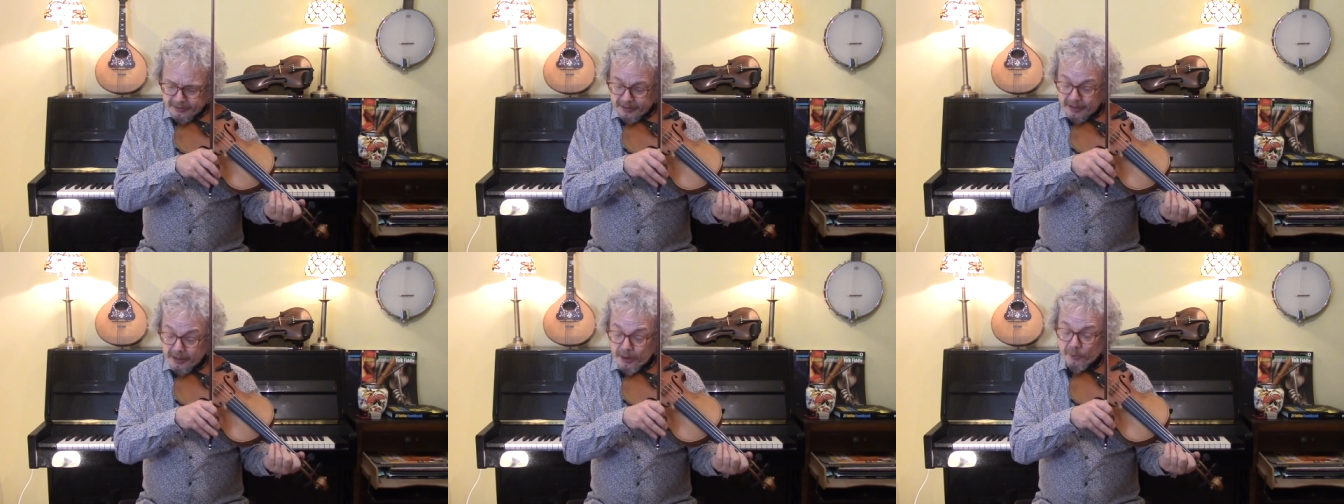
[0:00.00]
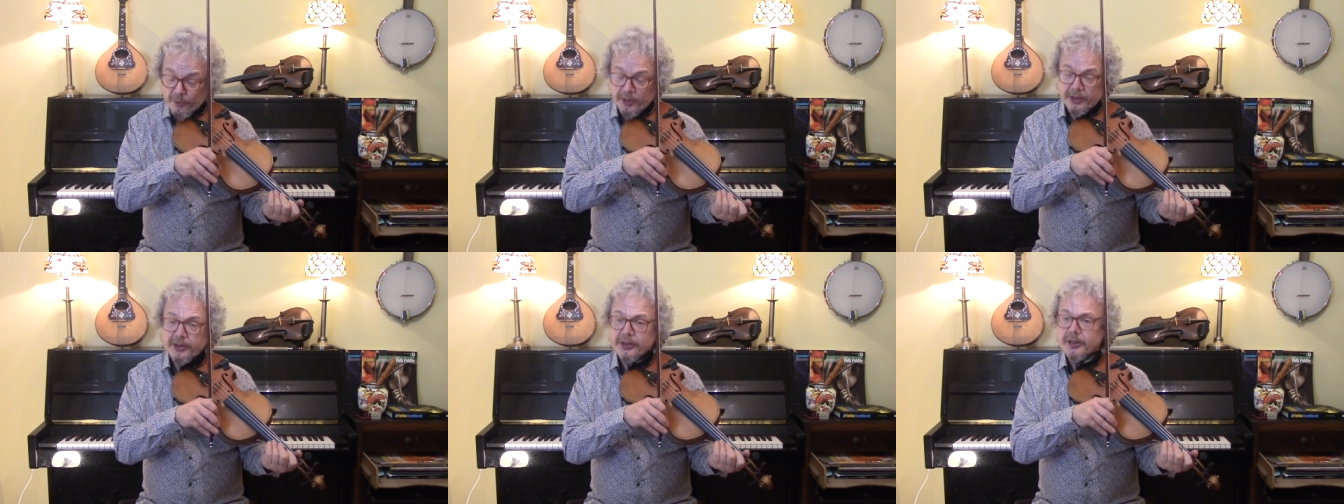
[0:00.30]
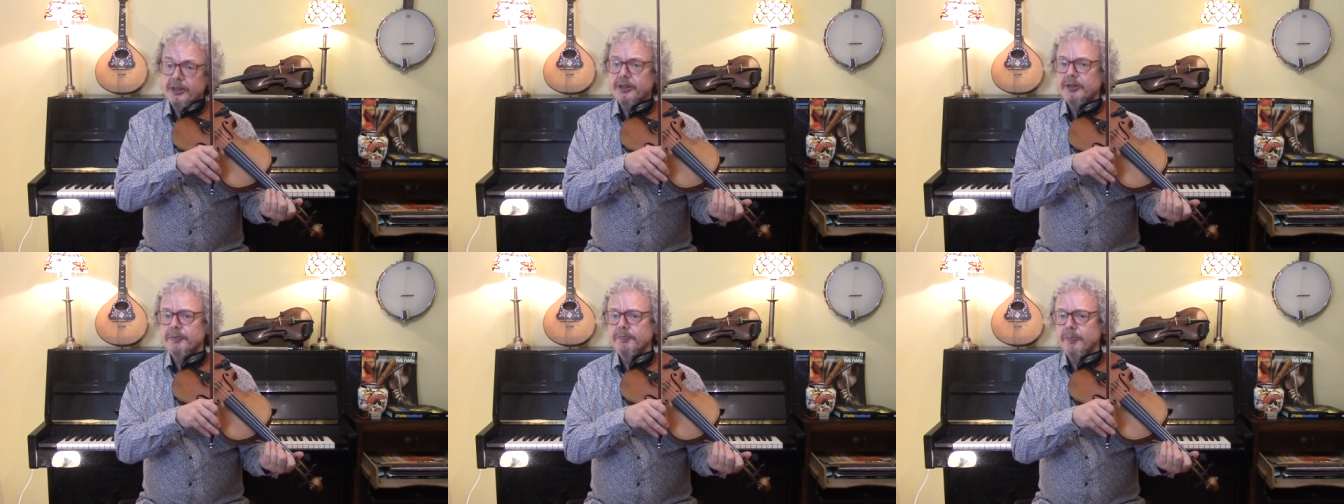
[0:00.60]
uh, which
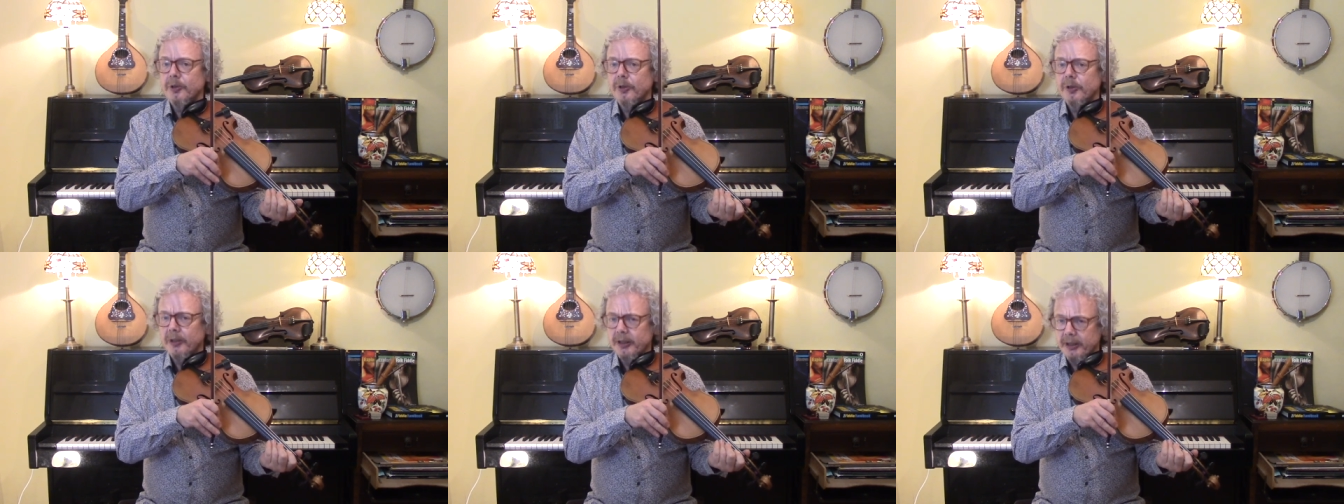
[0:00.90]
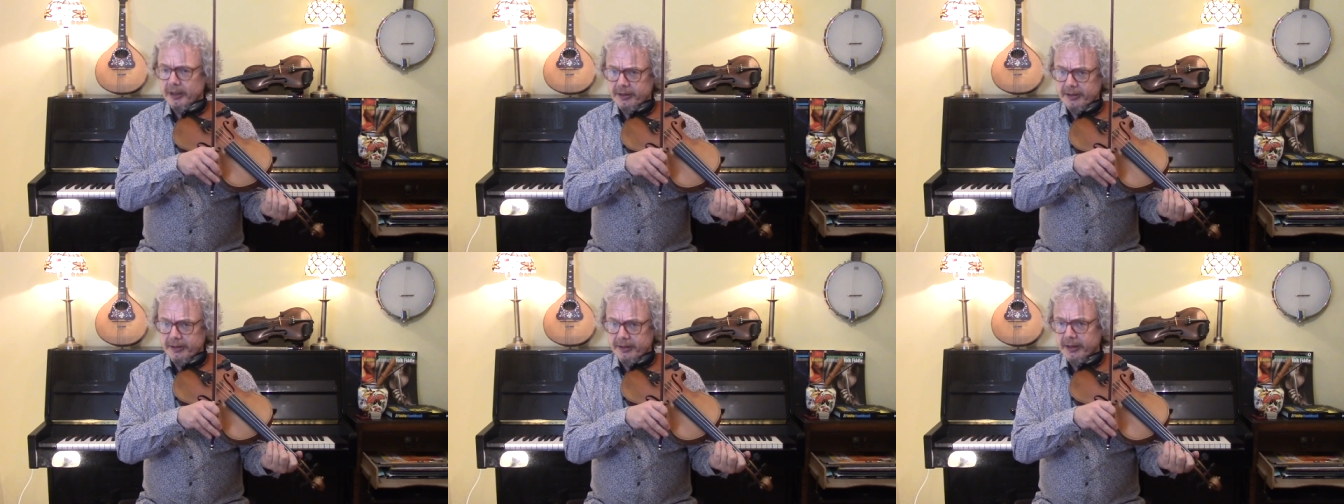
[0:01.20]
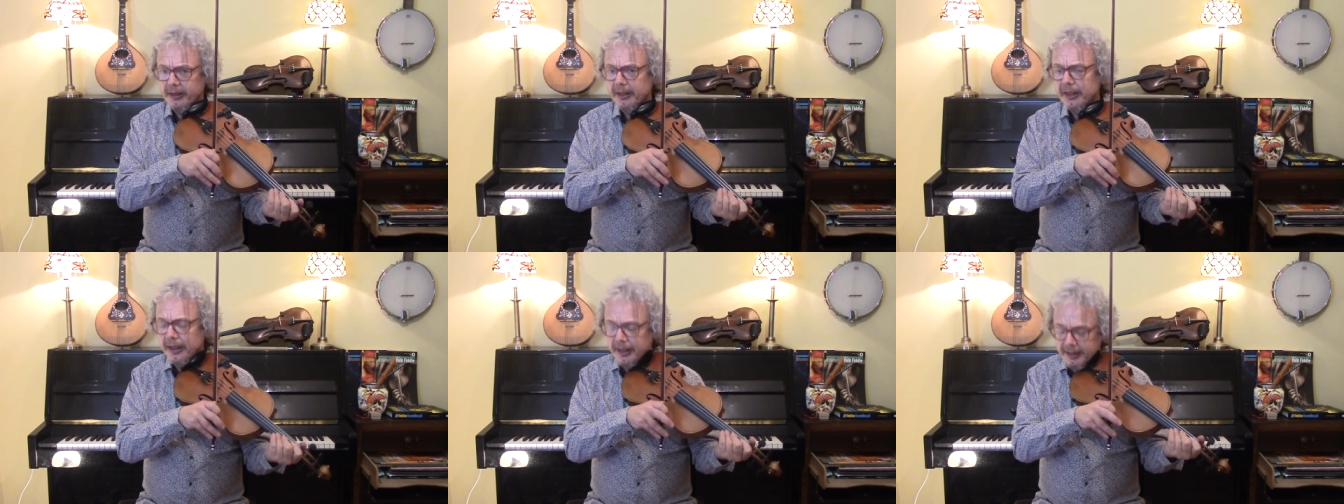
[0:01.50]
is more or less
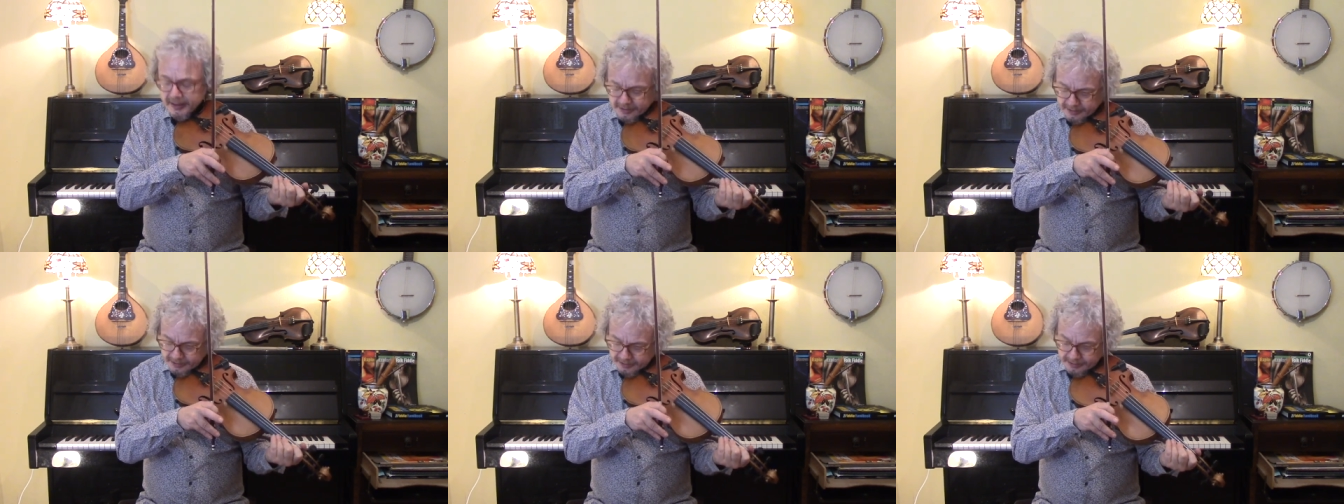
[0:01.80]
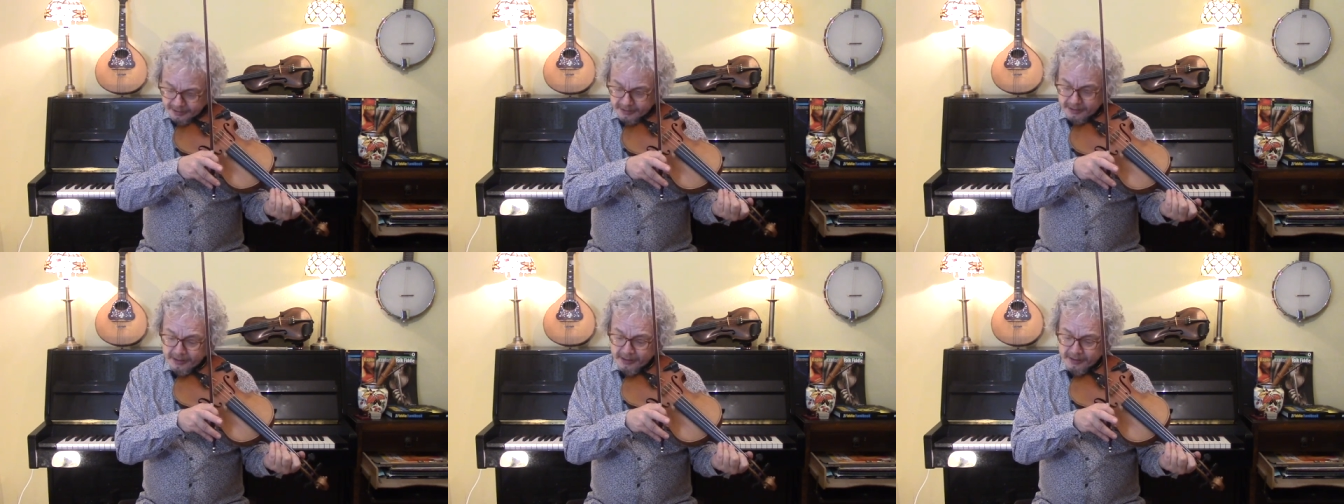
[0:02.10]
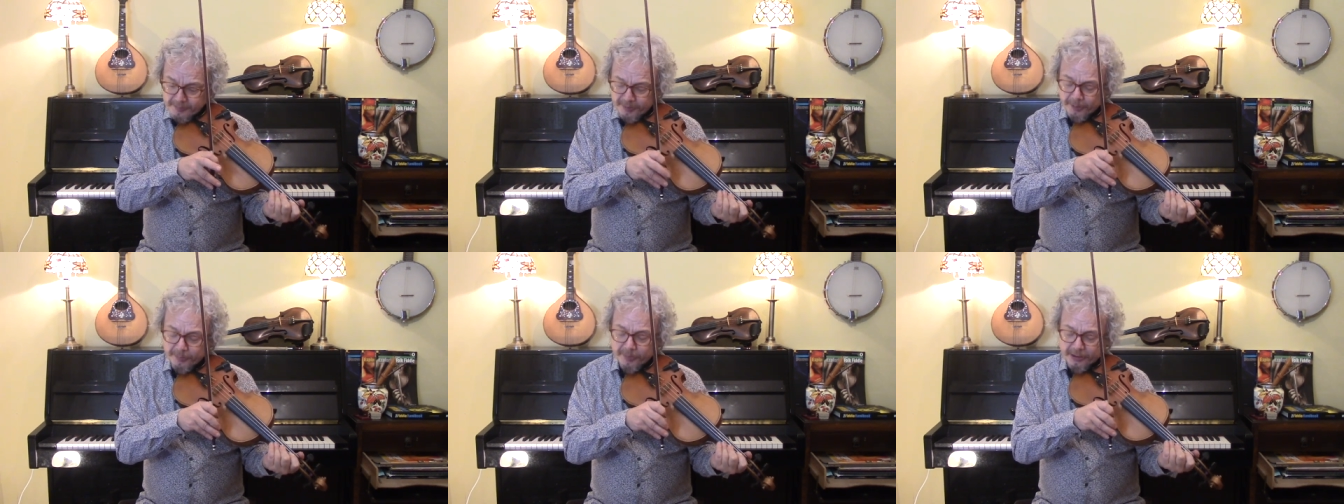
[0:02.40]
the,
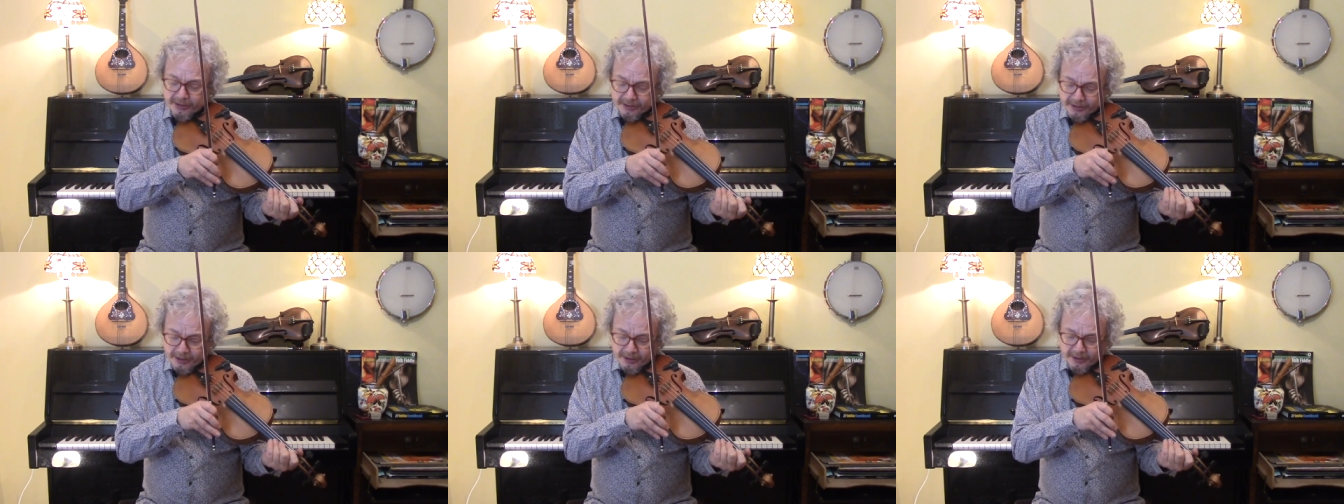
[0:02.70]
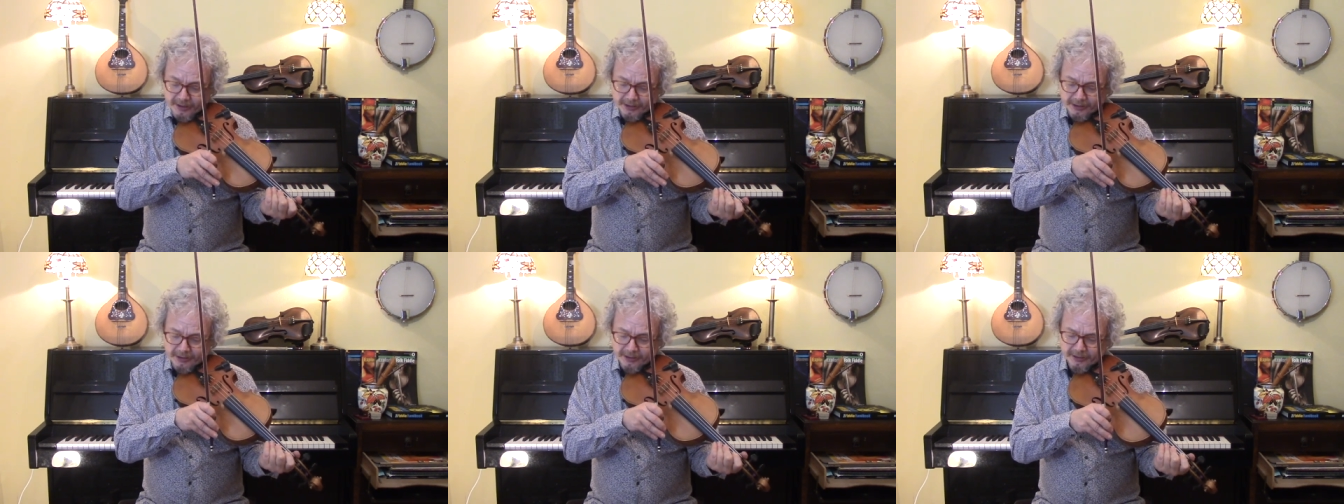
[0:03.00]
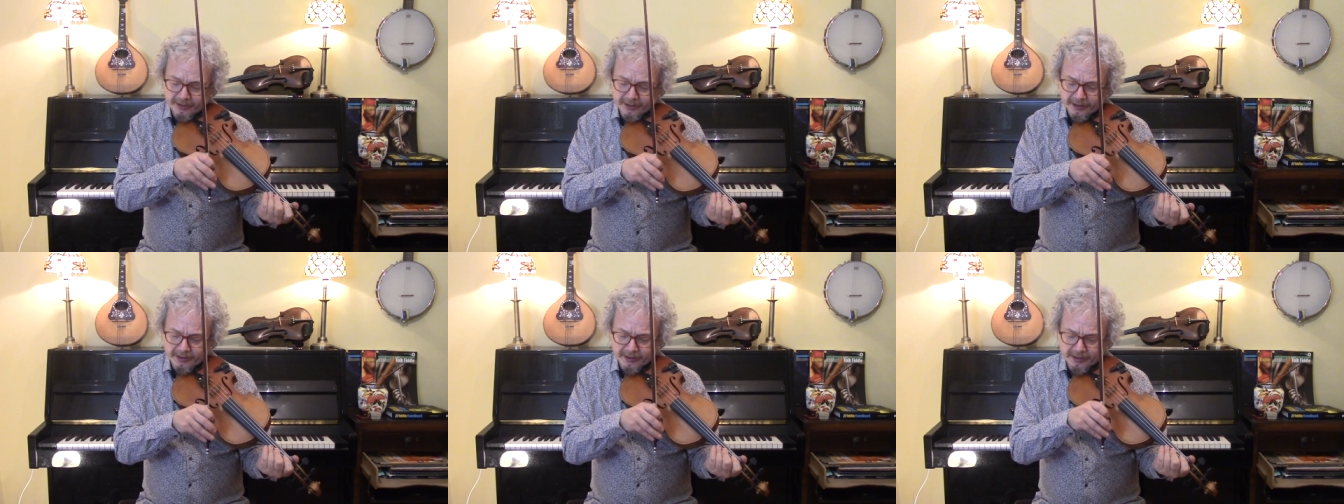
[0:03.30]
the proper guitar ending
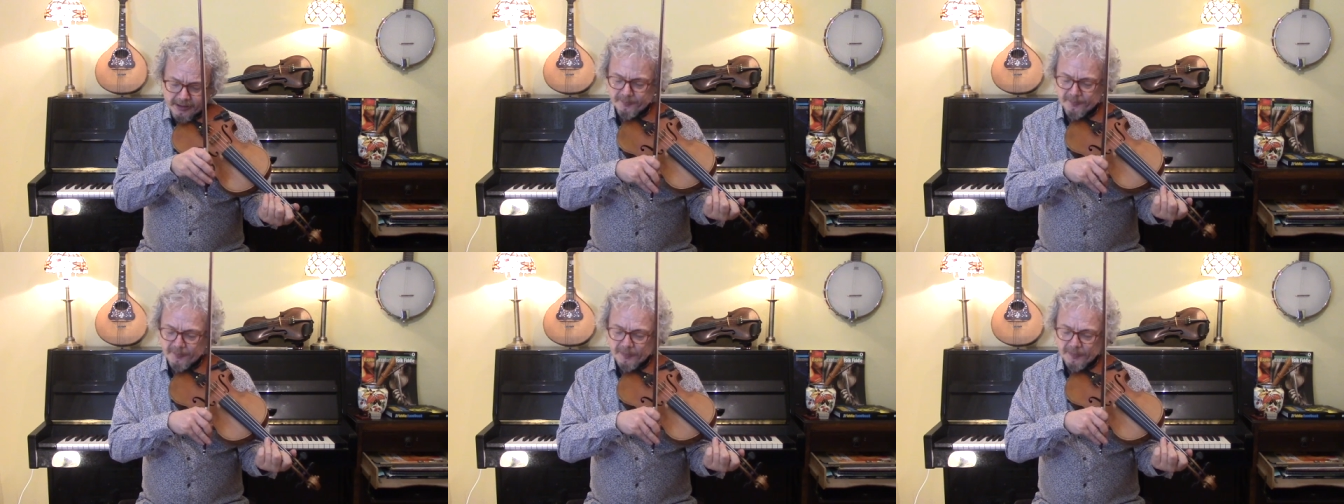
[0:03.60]
lick.